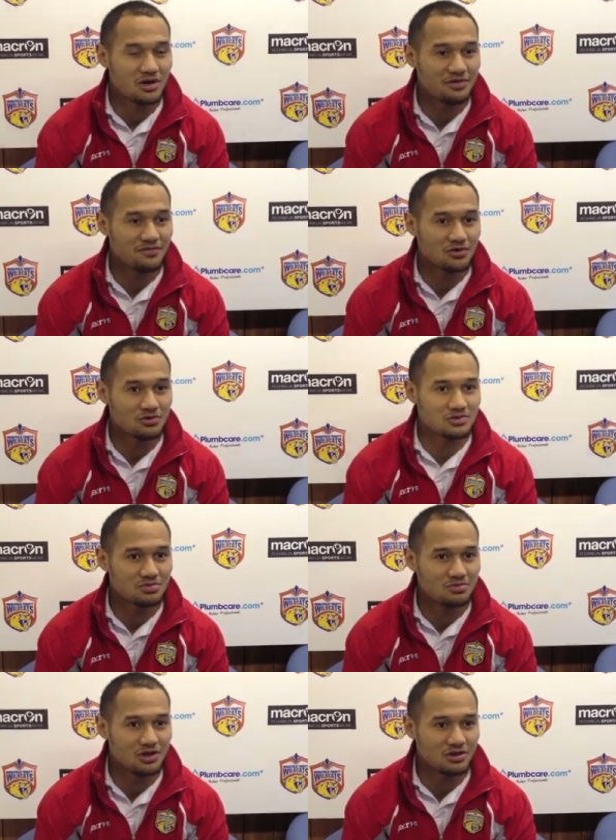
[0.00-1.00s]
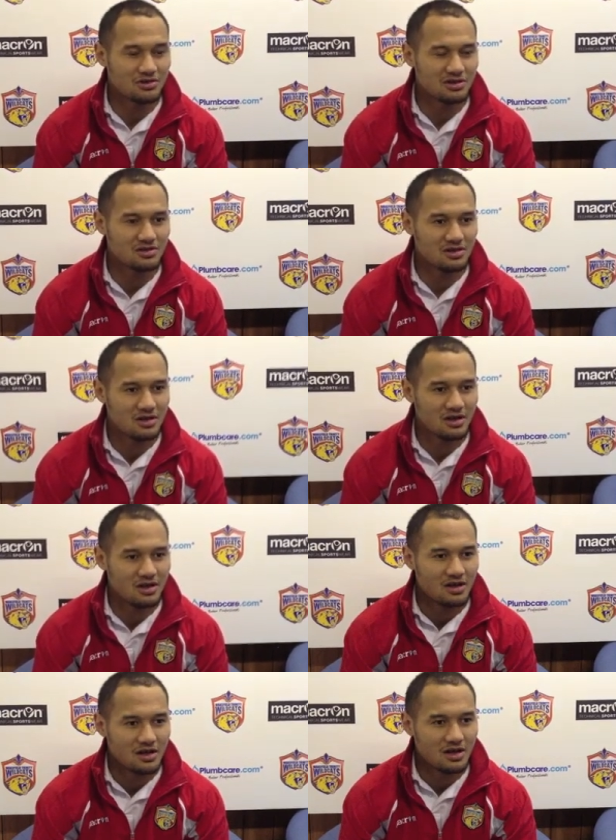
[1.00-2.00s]
The field was pretty good,
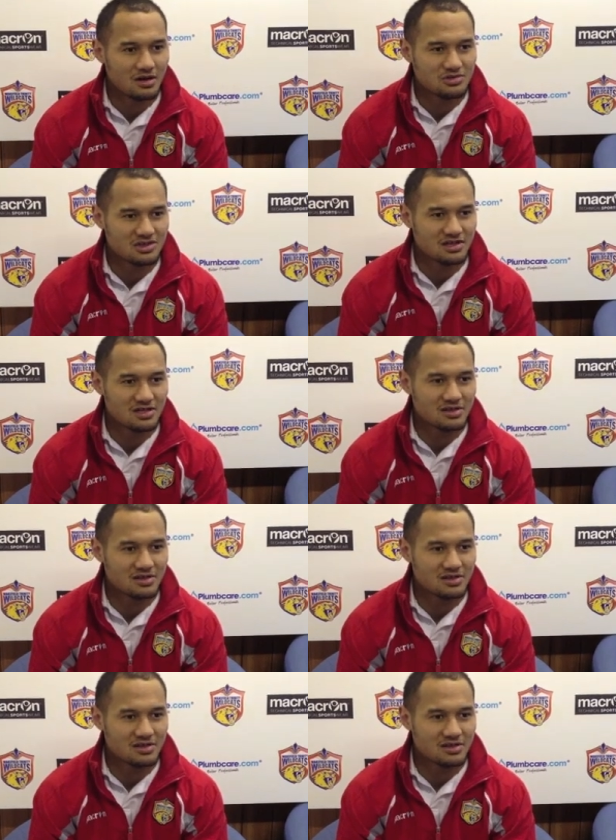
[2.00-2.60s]
and we just stuck